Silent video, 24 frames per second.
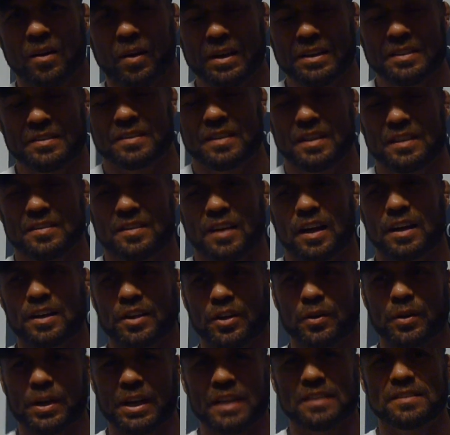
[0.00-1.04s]
Well, he's got a
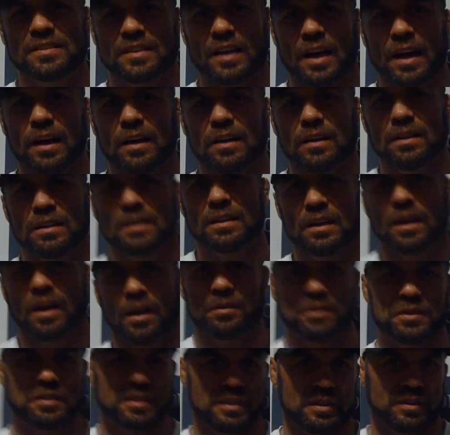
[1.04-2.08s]
unique style.
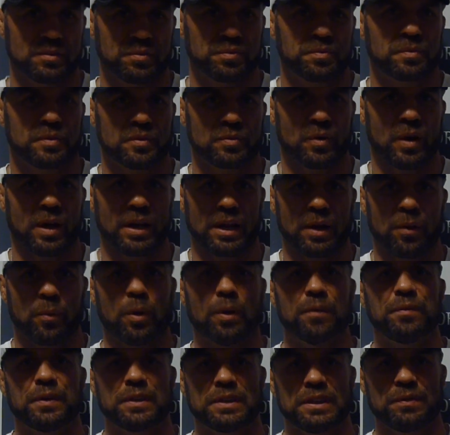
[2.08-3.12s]
Obviously, he's fighting at
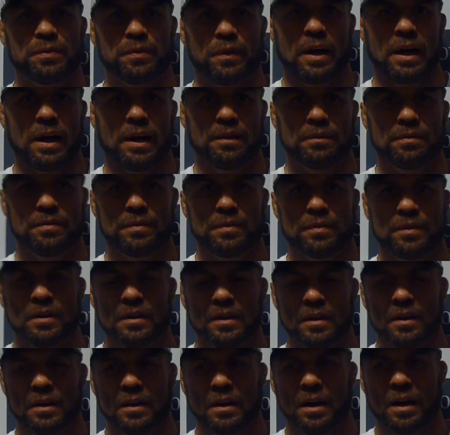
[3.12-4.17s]
155.
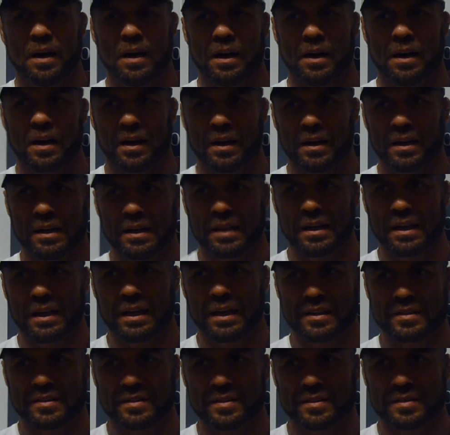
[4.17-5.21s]

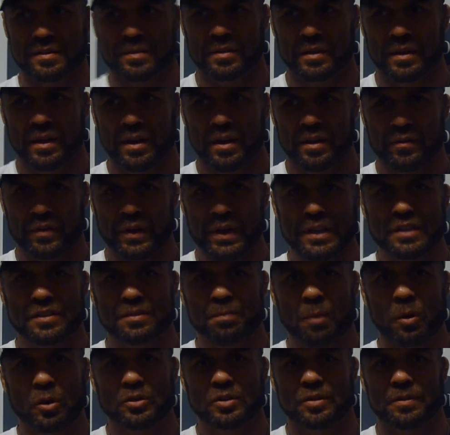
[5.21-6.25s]
He's finished
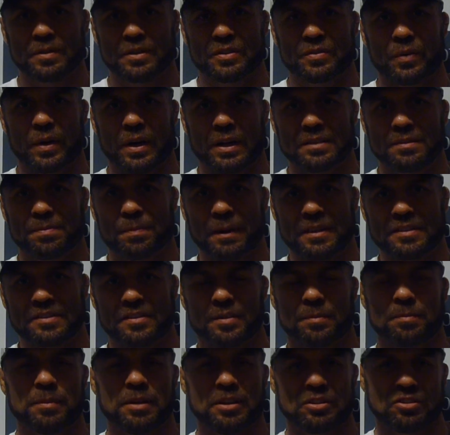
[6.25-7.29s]
most of his fights by
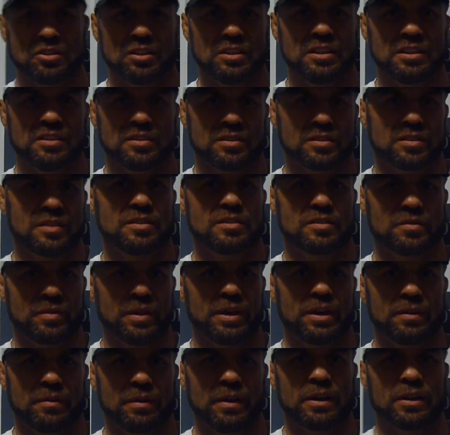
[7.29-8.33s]
submission. He's a
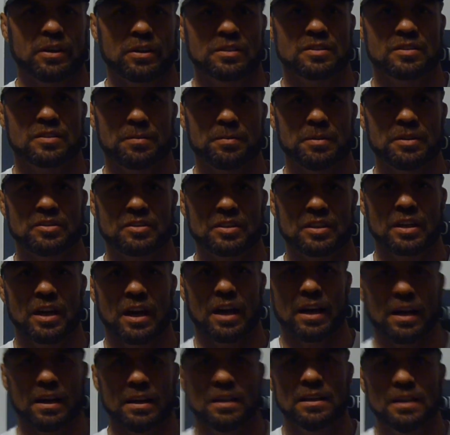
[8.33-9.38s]
very, very good submission
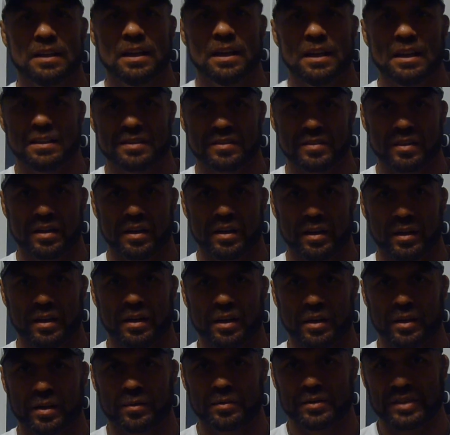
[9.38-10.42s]
guy. He's a
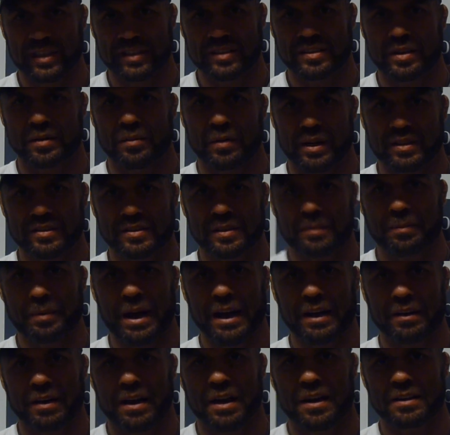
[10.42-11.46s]
decent wrestling
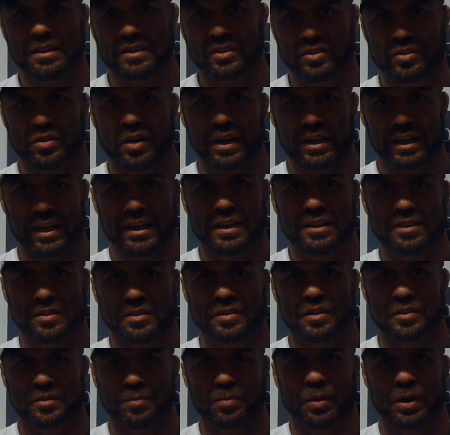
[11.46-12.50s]
background. His striking is
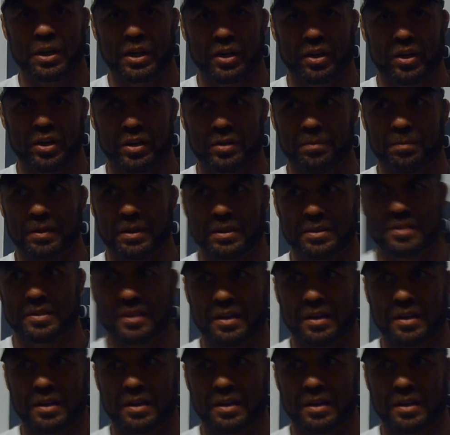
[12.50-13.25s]
pretty good,